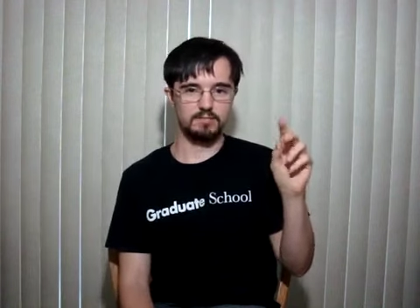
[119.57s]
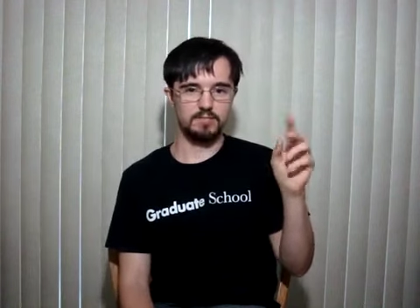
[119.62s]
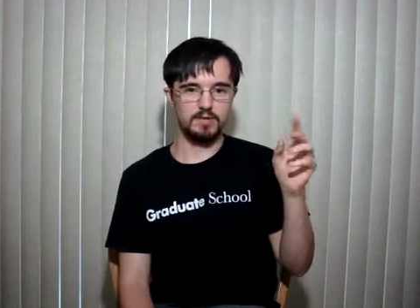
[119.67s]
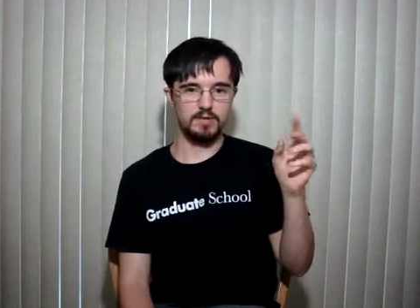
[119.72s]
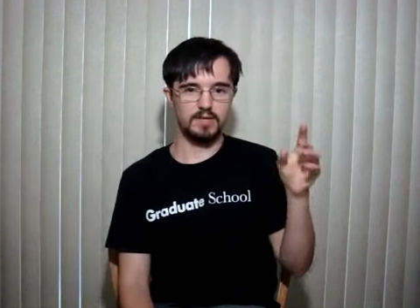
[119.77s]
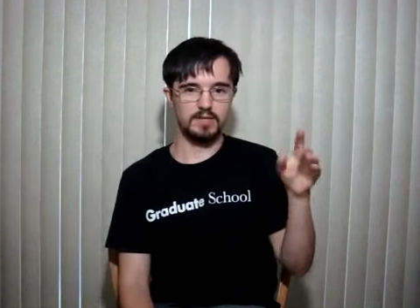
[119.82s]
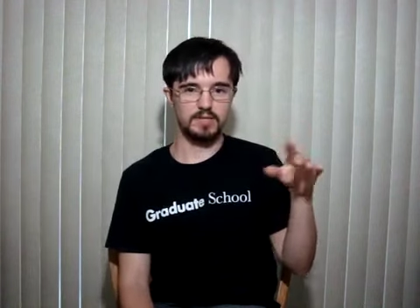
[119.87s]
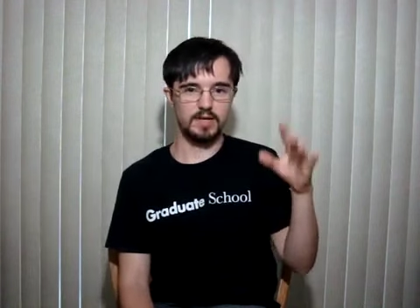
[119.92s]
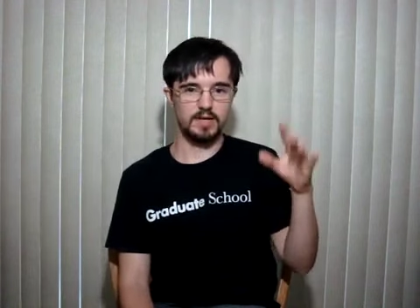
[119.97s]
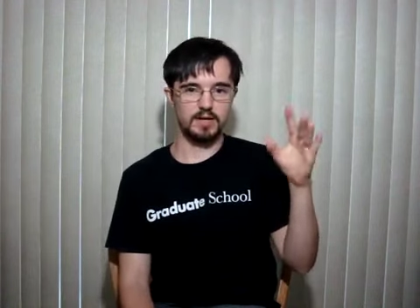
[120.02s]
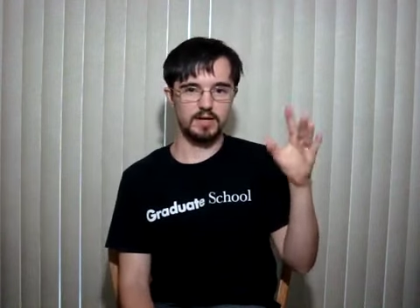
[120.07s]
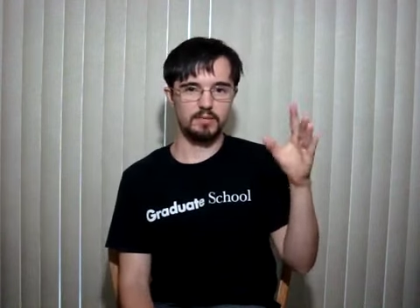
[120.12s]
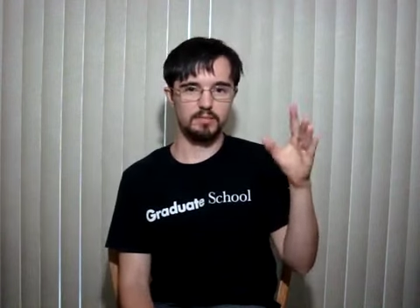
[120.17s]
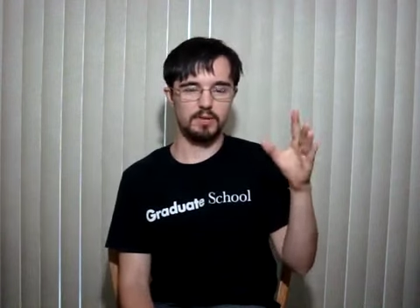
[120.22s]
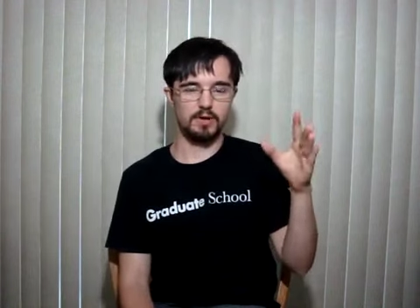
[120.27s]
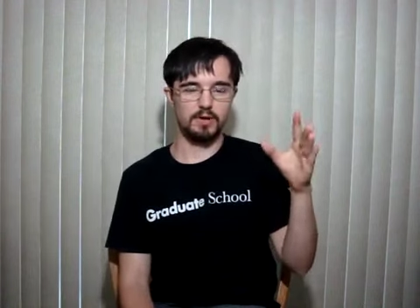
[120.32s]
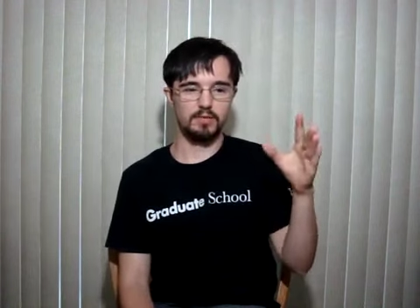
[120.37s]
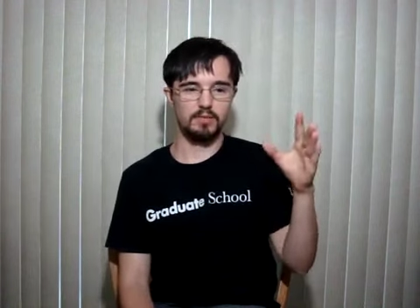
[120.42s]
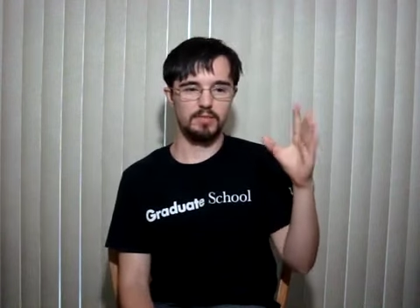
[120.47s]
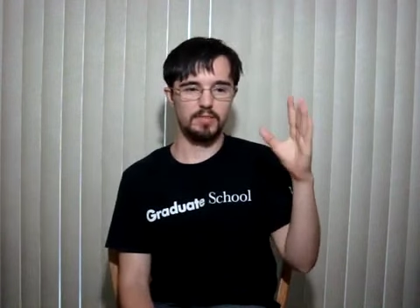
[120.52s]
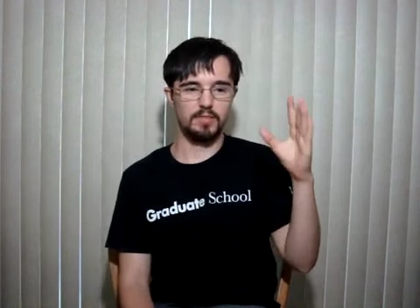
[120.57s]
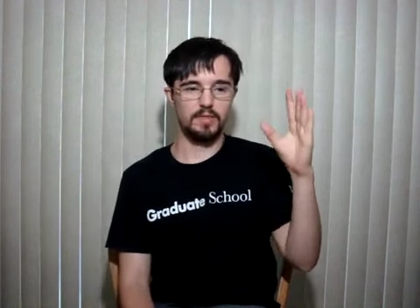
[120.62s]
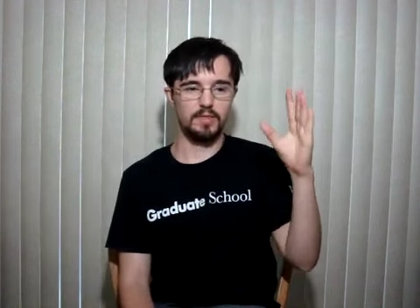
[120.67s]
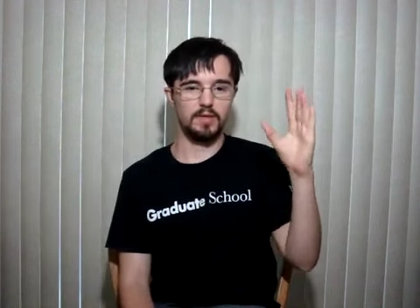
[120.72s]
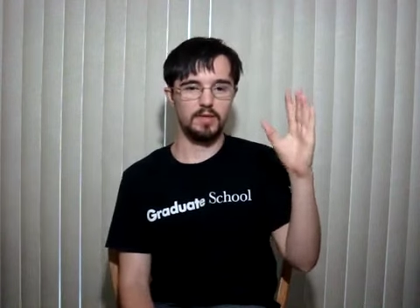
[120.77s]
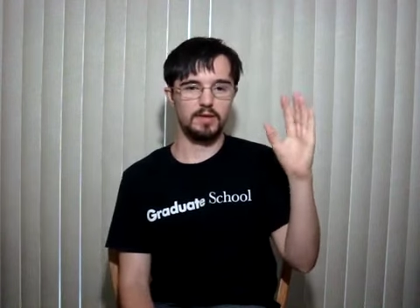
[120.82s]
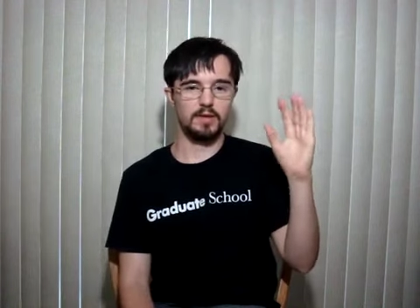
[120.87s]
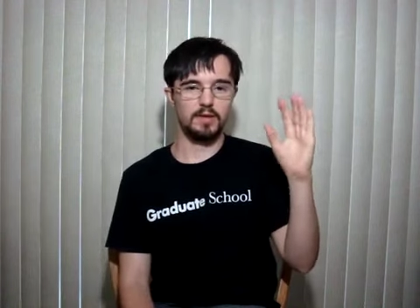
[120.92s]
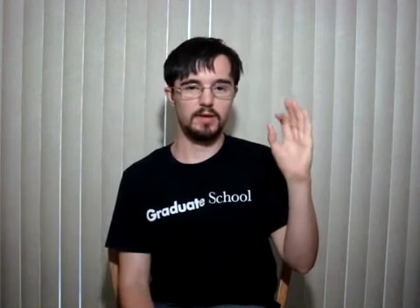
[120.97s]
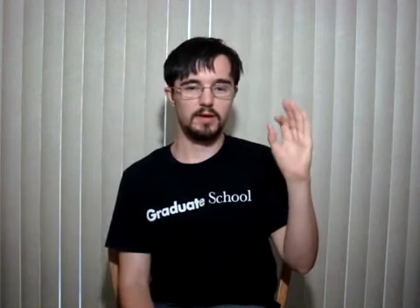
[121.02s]
we can talk about
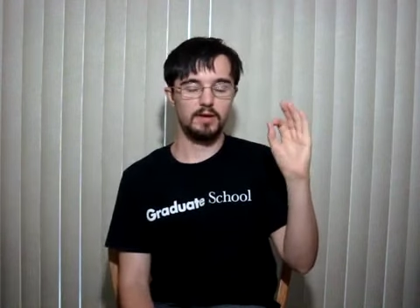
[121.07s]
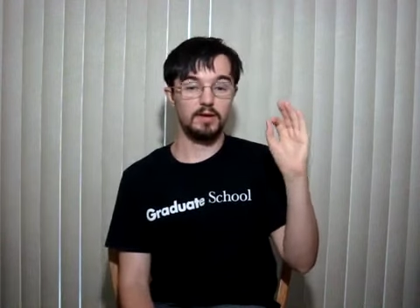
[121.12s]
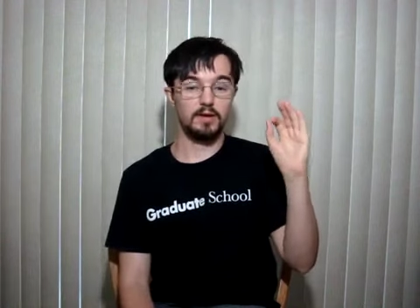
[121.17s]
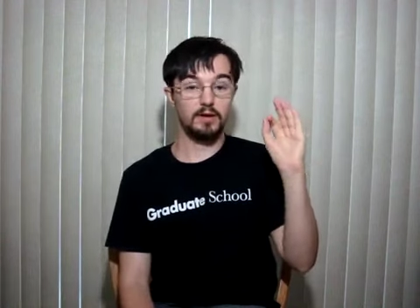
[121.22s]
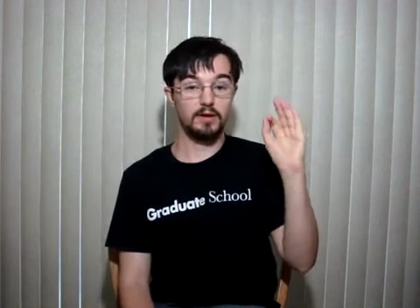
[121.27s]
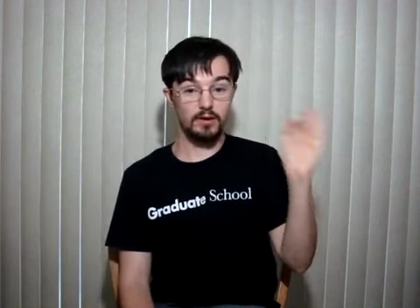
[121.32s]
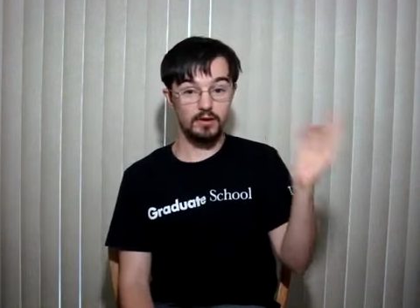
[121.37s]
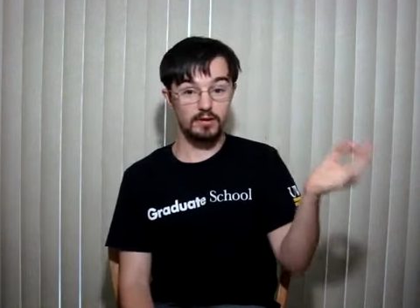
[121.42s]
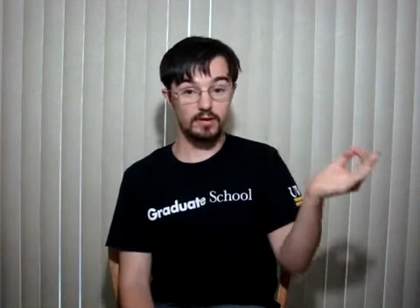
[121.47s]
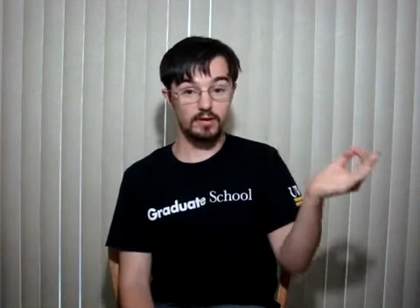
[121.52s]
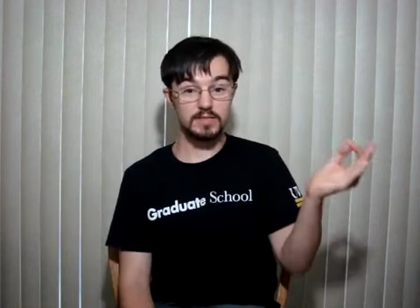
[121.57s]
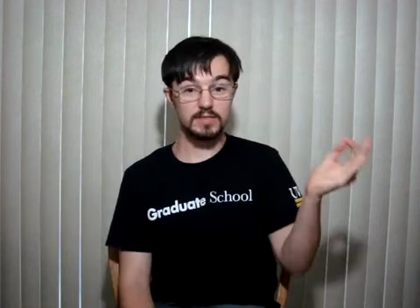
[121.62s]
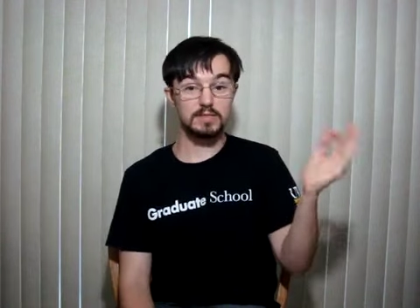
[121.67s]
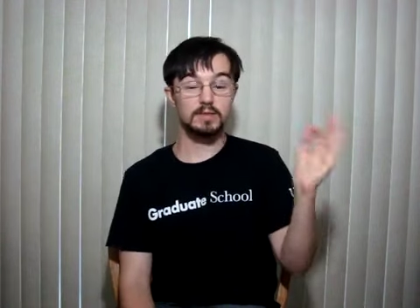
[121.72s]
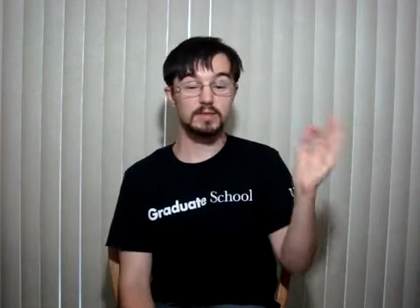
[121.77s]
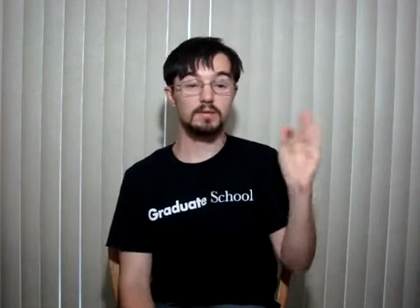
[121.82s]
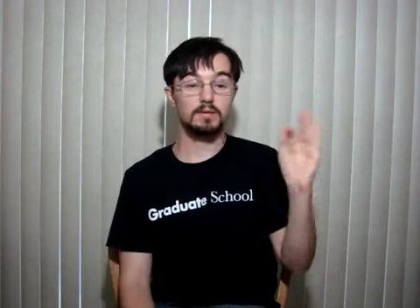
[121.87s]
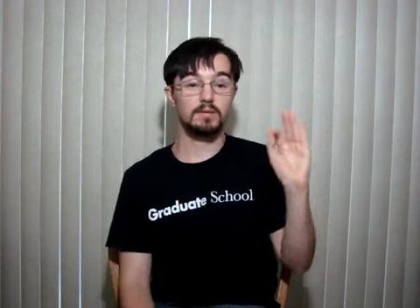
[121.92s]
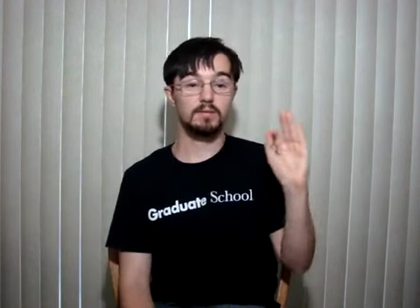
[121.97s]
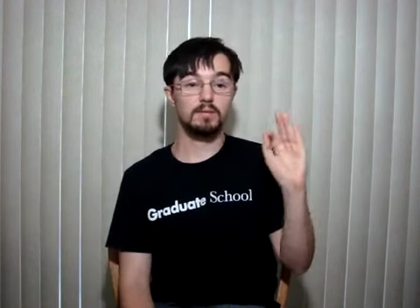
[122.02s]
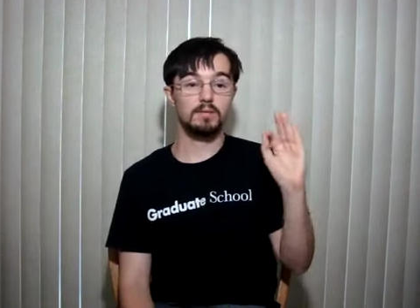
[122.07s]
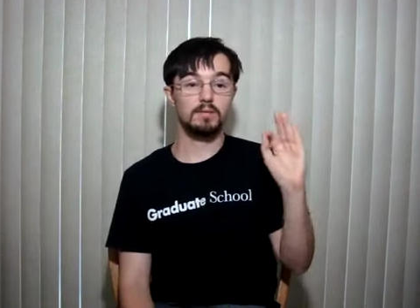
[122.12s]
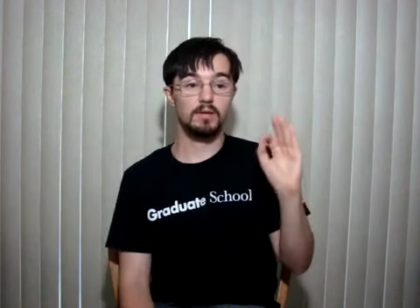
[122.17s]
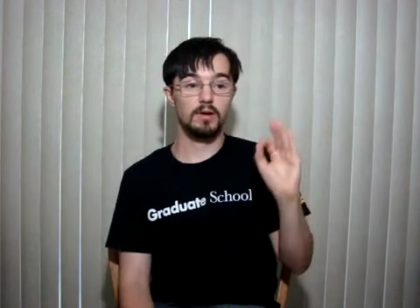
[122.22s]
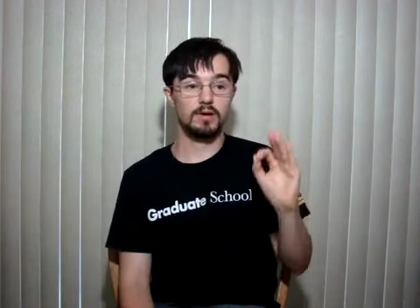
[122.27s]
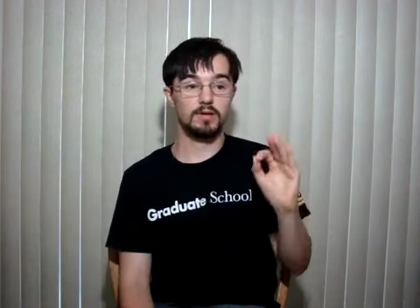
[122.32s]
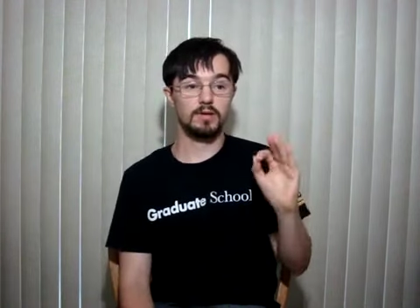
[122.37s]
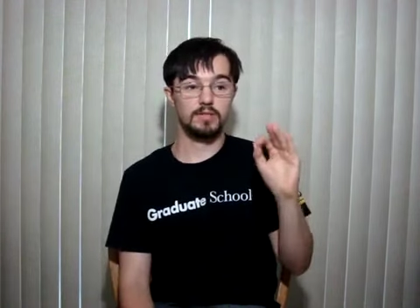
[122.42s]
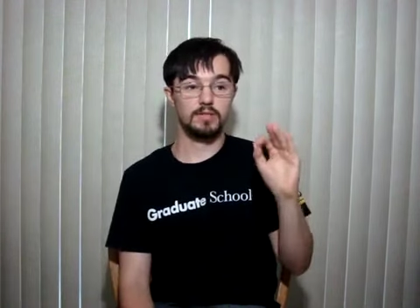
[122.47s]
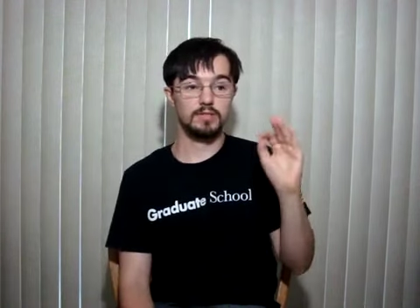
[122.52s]
the current
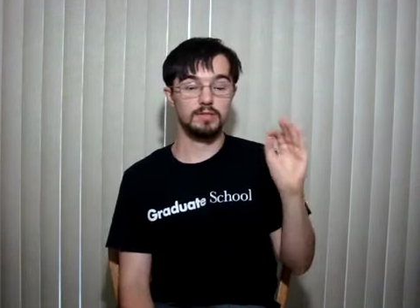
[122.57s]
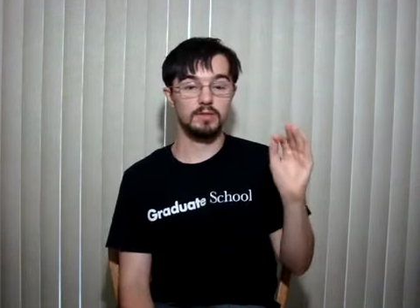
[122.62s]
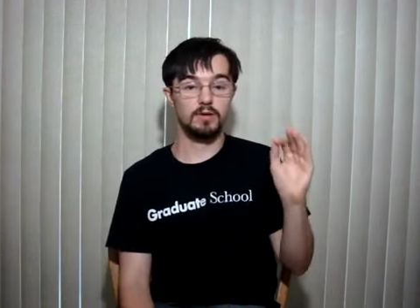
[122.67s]
largest